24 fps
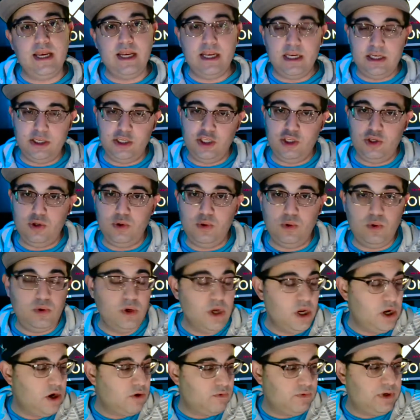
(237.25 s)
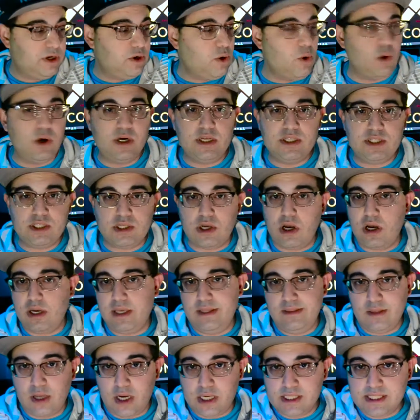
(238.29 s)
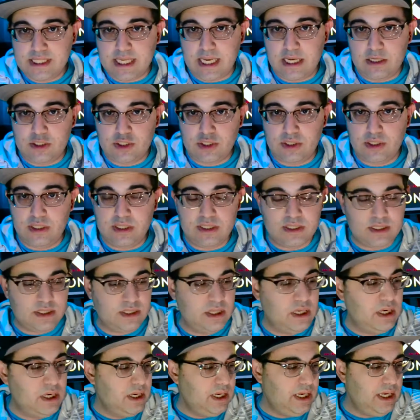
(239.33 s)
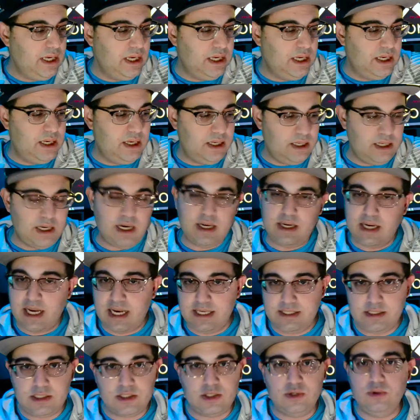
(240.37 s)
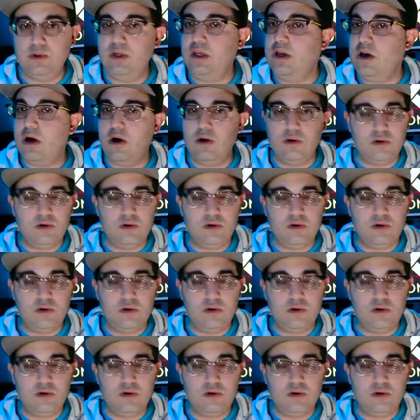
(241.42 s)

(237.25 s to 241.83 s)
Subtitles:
And you record a song in Los Angeles in a nice studio,